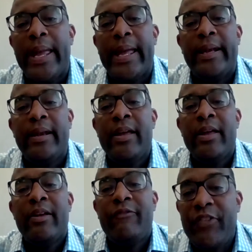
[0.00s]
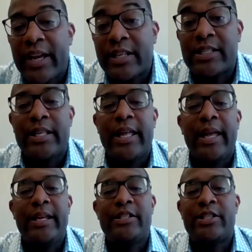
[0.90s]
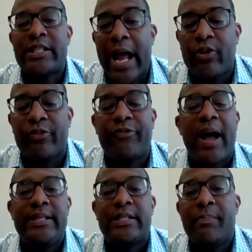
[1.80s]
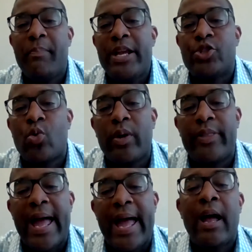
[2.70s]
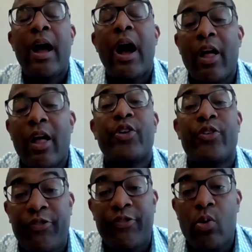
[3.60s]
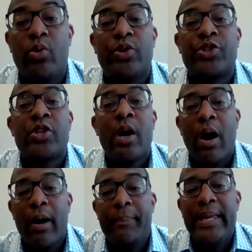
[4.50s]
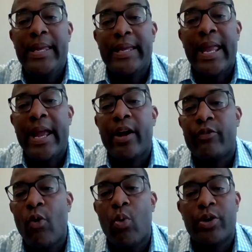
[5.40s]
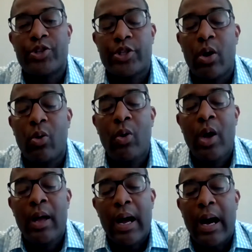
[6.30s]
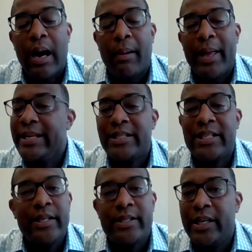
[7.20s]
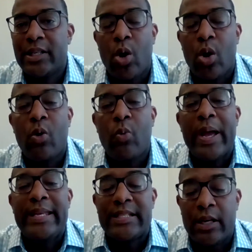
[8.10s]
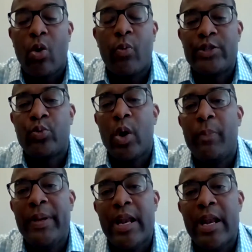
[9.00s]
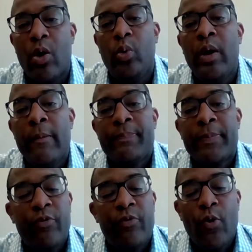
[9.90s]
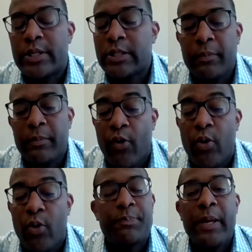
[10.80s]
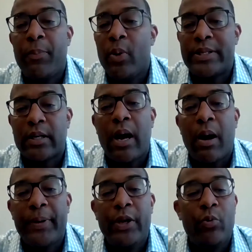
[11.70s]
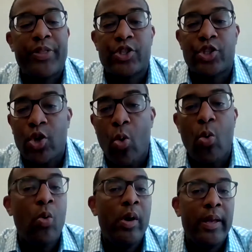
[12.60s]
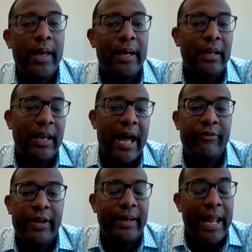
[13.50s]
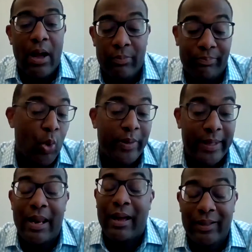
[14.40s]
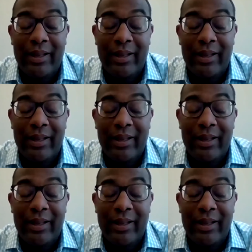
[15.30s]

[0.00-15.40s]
in, fix things, sacrifice, and make sure that other folks are being cared for. So AT&T is always and always will be known for its people. It's a company with a soul, and a lot of it, more than